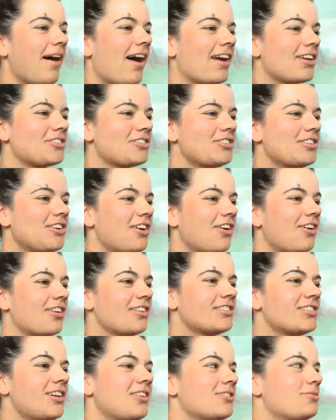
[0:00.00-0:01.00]
Actually,
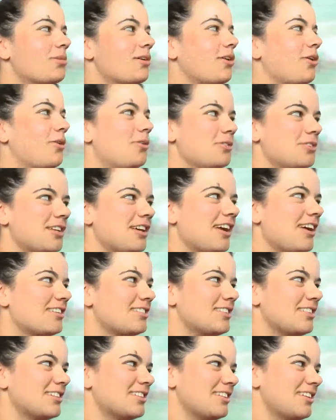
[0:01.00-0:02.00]
Arkansas was my only
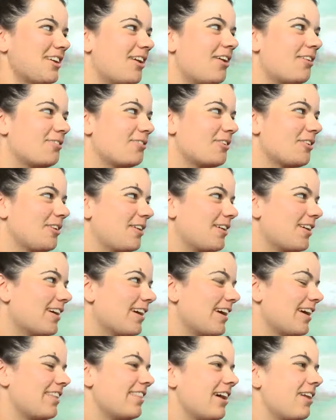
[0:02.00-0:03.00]
SEC offer,
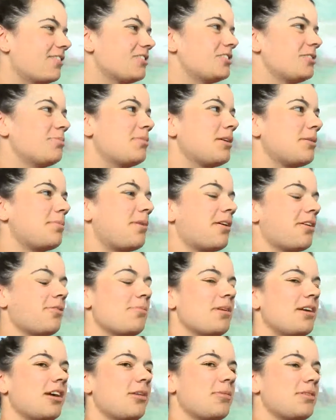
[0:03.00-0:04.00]
and that was a big part of
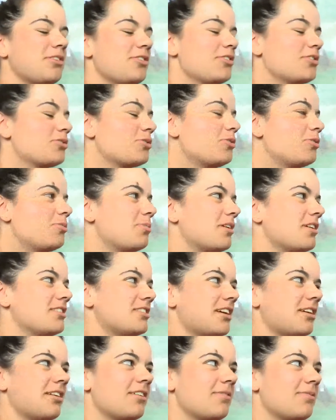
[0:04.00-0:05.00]
me coming to the school because
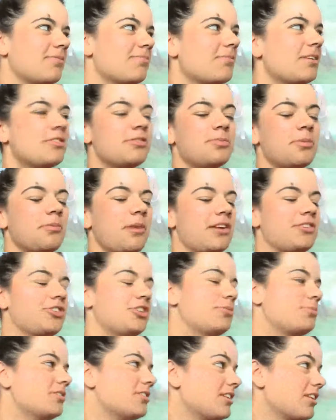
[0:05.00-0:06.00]
it's been my
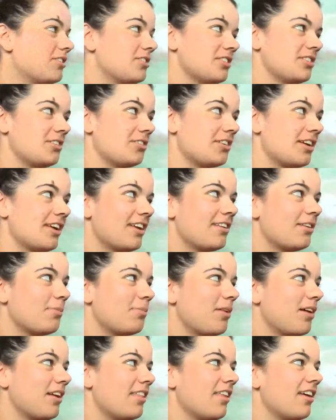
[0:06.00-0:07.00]
dream since I was a little kid to
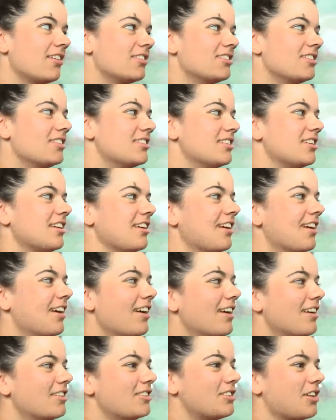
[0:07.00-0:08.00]
play in the SEC.
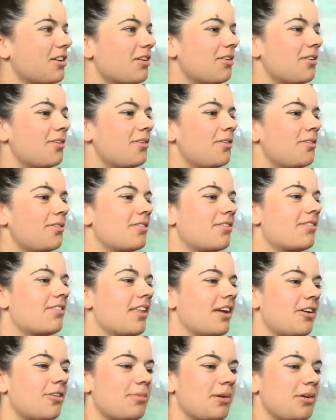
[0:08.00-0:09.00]
So
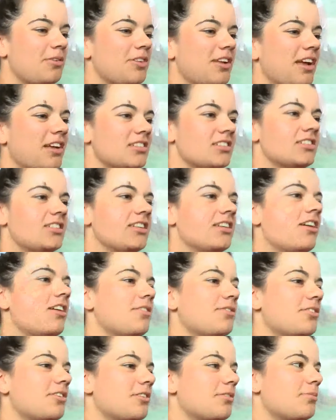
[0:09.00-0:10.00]
they were my only SEC
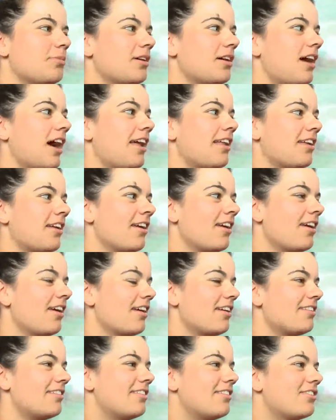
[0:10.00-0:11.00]
offer, but I
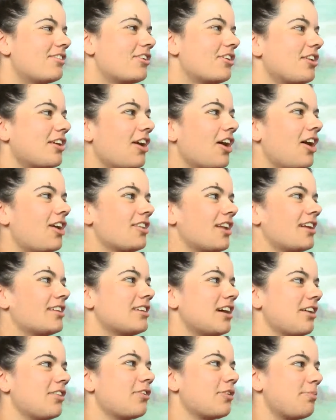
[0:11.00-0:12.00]
could have gone like to
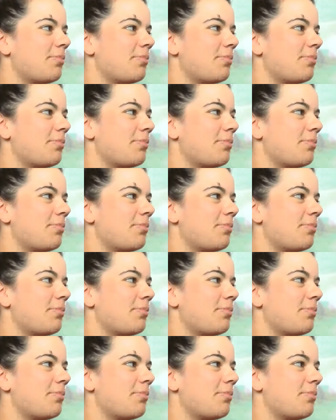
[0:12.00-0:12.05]
other